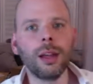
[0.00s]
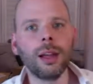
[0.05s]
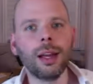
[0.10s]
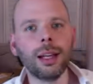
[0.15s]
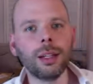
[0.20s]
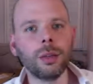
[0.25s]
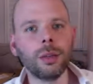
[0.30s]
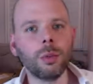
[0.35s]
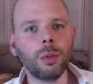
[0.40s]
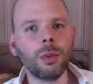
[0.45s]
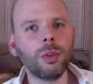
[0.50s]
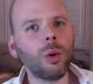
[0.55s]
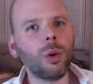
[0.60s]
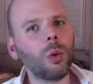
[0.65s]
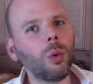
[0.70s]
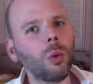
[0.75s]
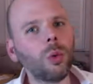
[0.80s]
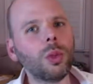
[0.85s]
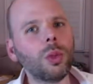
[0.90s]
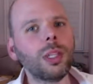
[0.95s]
And we've
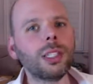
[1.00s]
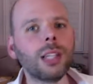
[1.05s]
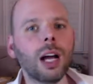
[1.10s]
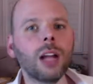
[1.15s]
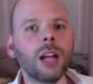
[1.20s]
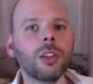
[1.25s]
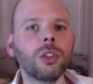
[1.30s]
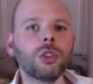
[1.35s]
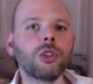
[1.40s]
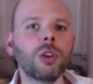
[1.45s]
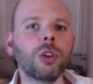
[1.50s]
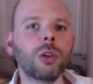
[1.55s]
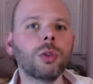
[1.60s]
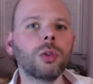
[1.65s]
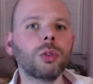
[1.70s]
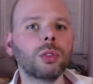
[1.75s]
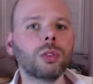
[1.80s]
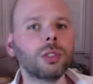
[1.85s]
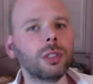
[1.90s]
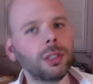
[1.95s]
got all these other
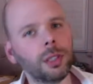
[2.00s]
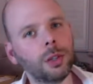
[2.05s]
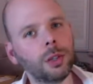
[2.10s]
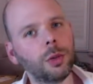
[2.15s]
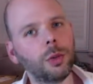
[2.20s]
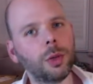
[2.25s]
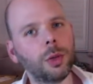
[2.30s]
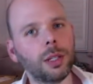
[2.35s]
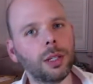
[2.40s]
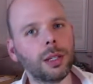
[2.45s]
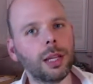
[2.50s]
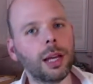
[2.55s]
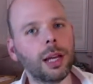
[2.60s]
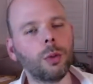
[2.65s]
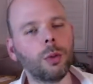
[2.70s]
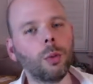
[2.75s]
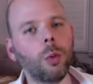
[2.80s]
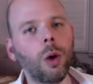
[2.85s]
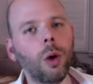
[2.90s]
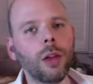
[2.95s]
struggles to deal with.
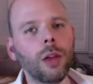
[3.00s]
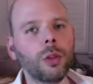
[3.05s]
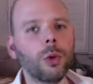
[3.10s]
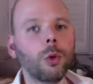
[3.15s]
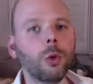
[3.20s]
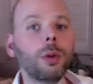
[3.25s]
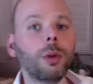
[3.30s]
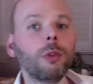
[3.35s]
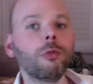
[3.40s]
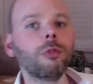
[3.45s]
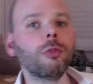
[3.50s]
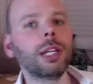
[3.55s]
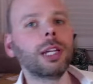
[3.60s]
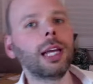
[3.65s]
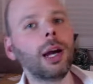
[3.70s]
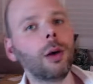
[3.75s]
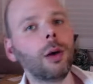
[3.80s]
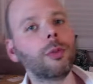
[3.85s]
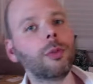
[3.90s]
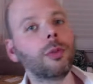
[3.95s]
And what I thought would be
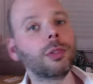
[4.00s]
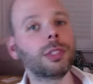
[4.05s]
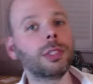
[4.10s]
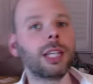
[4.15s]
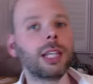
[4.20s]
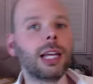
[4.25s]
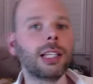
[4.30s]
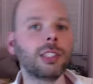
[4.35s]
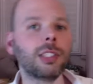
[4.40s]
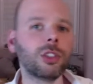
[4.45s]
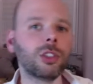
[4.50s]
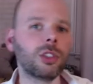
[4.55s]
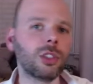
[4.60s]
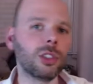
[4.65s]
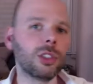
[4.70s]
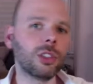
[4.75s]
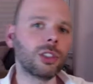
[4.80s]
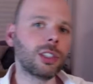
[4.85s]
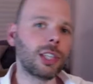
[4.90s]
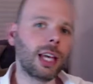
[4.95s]
really helpful today is
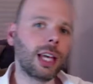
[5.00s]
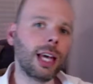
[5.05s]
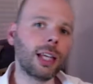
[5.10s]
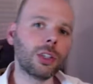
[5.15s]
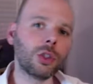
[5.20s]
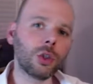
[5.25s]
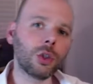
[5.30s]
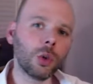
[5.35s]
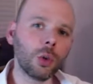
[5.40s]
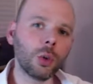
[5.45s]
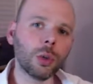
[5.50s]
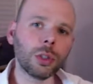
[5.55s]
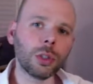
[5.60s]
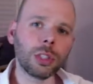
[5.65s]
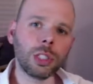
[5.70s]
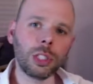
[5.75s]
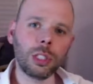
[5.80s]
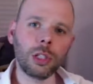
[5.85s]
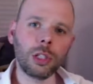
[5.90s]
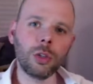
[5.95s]
just sit and talk
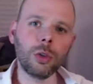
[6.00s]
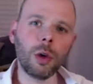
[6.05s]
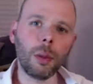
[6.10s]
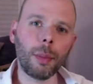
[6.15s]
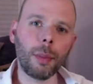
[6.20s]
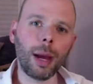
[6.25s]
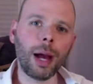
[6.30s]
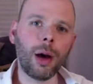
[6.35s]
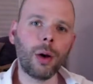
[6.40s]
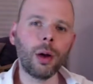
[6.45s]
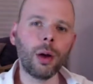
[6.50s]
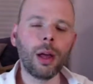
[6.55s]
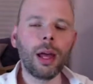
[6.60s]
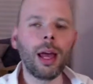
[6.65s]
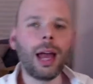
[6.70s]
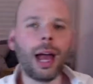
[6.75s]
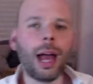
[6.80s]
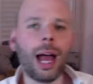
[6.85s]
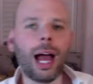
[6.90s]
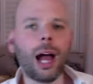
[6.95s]
to you about
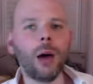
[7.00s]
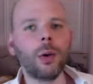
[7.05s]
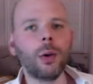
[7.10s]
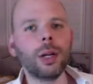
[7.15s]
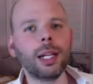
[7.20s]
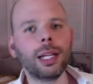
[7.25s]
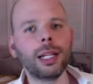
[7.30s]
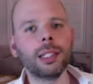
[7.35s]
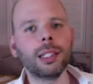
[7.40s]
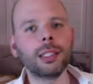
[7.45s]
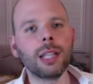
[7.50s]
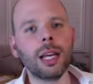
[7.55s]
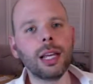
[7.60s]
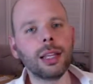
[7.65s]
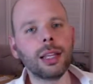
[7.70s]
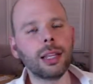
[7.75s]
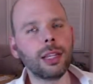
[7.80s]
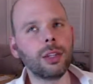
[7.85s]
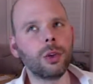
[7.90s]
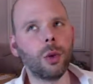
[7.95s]
how it is
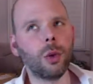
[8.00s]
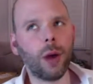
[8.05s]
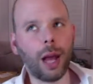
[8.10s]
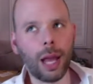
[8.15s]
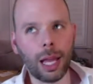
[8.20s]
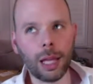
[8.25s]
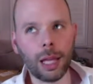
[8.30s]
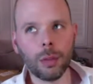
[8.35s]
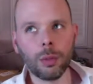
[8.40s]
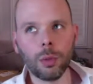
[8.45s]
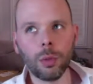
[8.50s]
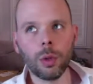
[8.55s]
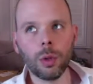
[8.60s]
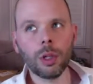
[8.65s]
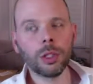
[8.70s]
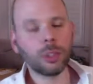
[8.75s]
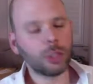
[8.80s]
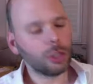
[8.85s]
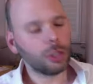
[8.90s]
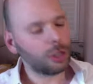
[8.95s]
that you're able
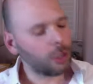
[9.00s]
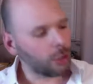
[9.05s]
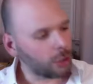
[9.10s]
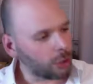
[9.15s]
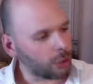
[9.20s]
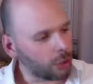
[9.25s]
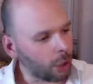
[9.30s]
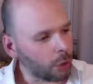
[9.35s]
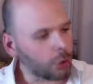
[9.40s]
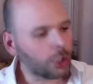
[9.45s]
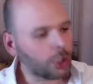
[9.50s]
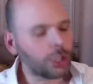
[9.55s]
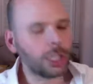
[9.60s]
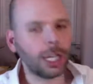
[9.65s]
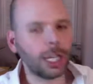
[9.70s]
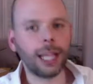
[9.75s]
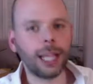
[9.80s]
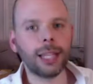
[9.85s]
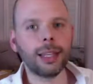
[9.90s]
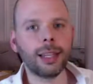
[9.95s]
to
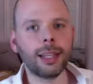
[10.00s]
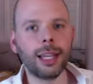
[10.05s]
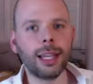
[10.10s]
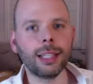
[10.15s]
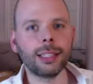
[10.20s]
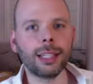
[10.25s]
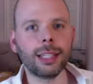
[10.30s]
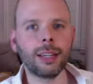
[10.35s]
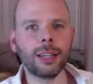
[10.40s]
negotiate this.